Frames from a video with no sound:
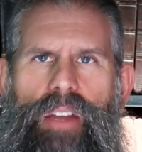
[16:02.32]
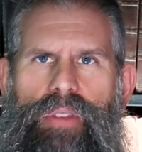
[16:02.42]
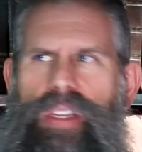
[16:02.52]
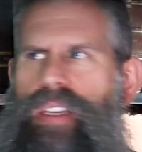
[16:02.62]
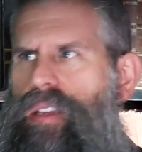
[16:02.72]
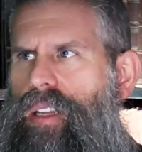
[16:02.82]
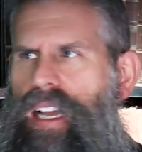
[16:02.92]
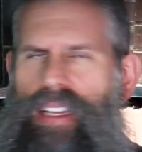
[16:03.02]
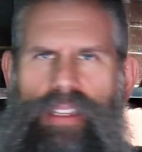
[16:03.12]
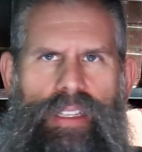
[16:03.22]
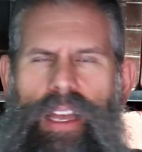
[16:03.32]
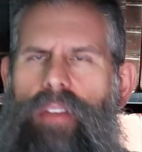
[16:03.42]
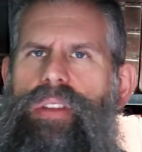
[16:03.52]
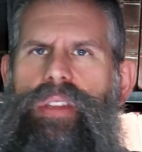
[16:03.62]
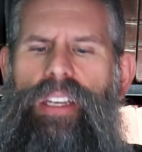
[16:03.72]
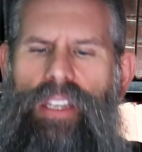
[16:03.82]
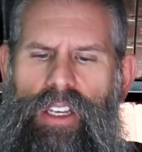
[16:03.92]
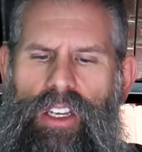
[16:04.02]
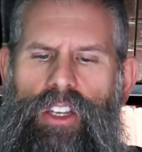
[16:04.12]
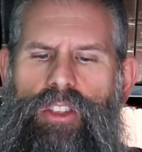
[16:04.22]
everything, the land, everything,
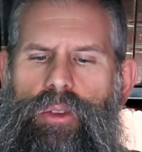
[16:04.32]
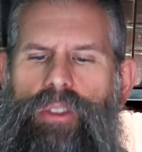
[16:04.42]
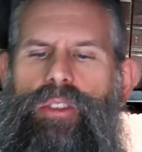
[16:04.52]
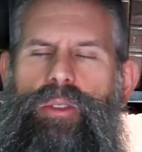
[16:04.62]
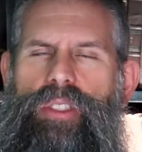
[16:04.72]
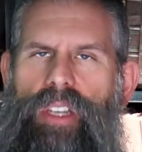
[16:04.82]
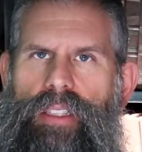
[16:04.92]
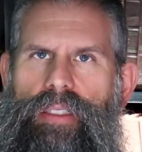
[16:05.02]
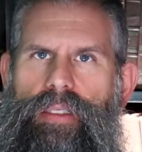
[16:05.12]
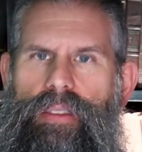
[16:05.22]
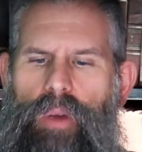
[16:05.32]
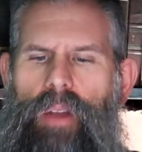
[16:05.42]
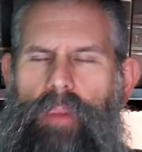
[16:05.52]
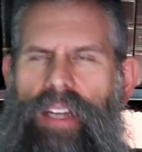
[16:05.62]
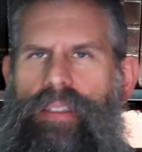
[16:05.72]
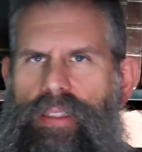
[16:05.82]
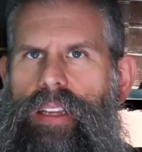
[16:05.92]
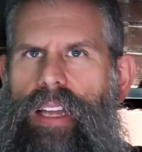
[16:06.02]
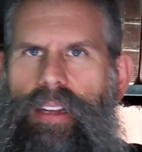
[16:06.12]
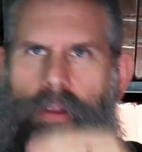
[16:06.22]
to his two sons. Well, minus the
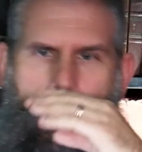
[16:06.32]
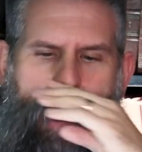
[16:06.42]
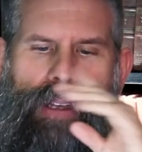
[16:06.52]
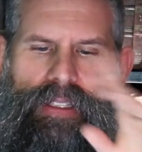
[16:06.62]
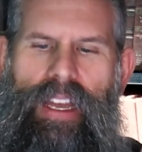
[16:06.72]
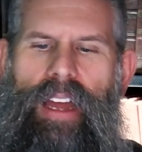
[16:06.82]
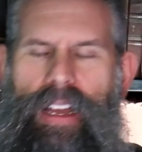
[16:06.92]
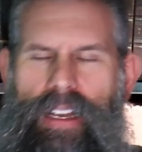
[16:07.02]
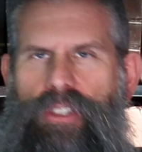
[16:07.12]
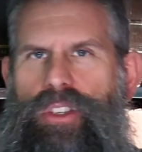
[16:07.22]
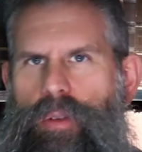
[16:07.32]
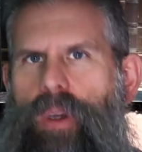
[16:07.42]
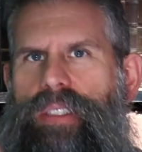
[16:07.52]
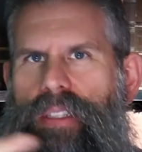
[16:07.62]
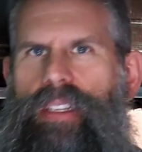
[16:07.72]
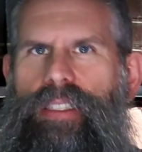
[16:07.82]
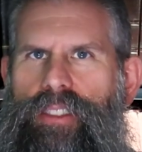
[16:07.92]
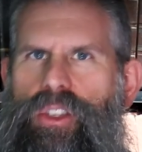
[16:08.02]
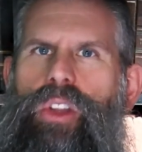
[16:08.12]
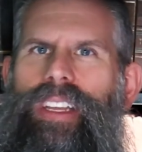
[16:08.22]
land, okay? Because that actually wasn't
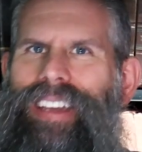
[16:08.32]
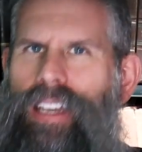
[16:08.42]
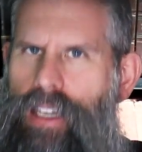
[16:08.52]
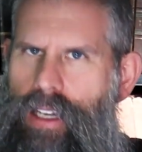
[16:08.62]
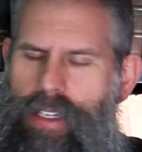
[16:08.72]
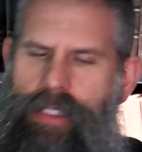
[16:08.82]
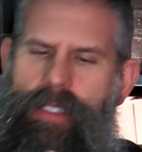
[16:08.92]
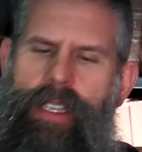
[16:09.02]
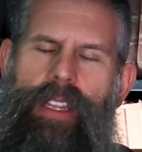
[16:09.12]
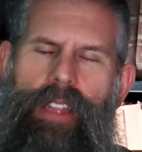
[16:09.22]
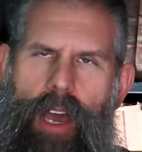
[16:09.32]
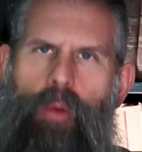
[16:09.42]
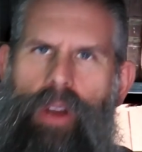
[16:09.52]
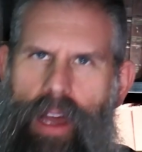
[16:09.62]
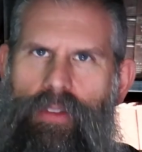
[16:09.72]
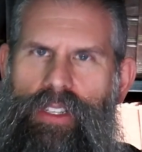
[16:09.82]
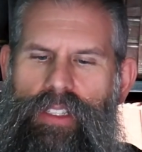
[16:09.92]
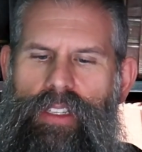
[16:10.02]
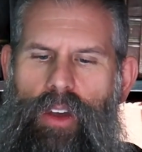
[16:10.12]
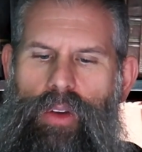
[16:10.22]
necessarily his. That would
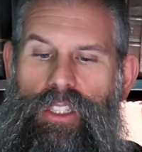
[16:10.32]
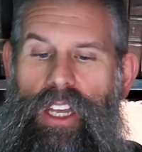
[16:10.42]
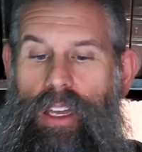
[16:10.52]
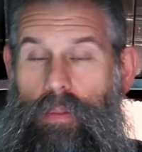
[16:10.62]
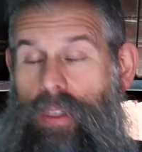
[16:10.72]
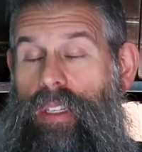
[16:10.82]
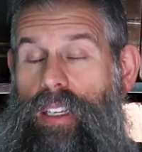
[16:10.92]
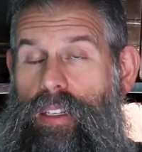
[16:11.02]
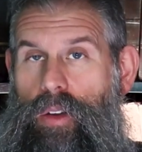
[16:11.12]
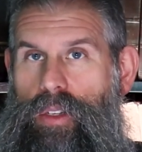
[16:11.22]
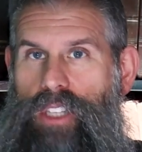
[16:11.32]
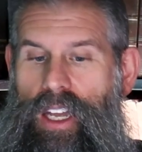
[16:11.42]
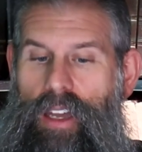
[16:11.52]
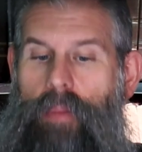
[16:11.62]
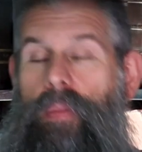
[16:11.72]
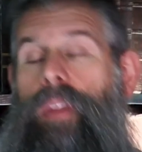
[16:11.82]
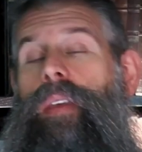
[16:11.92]
obviously go to Jacob. It did go to Jacob.